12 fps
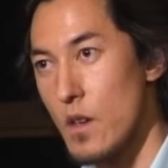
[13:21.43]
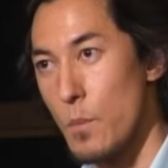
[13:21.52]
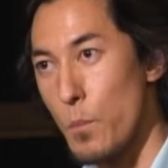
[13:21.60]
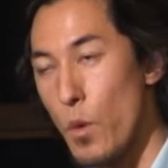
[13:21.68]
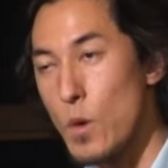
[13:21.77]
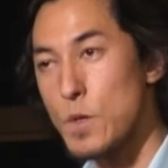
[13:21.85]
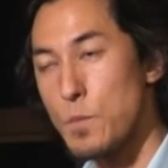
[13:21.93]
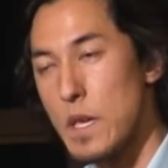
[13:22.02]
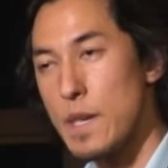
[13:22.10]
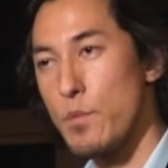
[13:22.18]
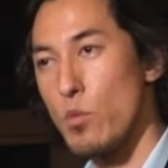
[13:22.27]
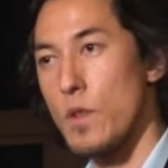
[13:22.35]
Most
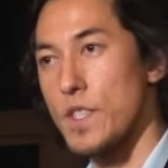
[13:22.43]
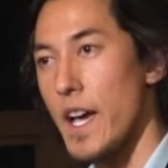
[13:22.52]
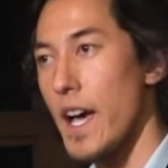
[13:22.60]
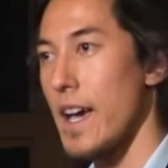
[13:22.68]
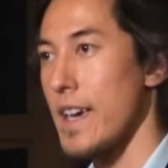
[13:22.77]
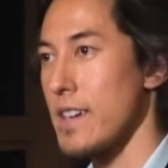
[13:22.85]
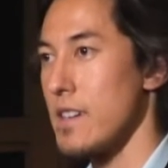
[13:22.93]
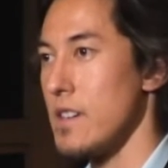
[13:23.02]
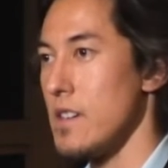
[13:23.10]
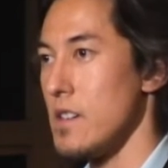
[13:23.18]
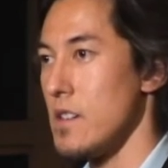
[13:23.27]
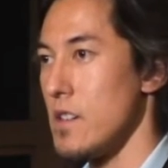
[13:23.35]
people will die
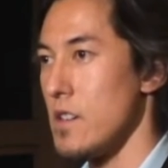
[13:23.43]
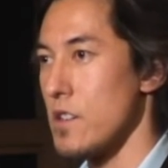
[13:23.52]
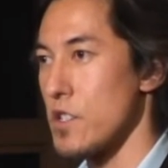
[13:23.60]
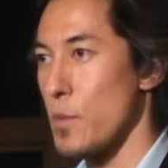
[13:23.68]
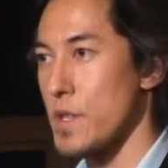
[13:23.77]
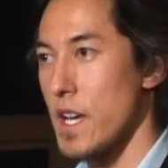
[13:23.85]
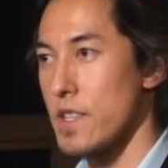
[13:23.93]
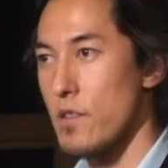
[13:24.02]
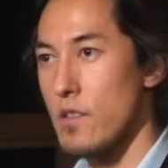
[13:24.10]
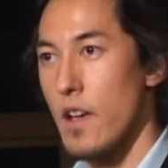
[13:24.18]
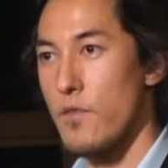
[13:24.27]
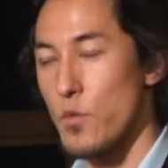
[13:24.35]
to protect their
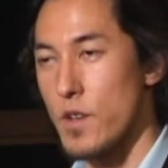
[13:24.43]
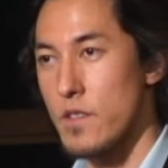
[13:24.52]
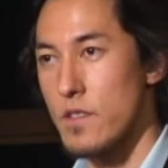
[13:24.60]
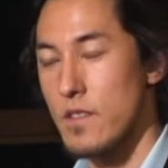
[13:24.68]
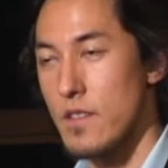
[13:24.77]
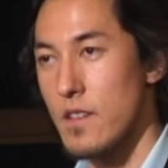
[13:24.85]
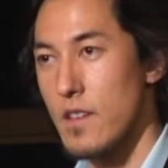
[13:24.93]
loved ones.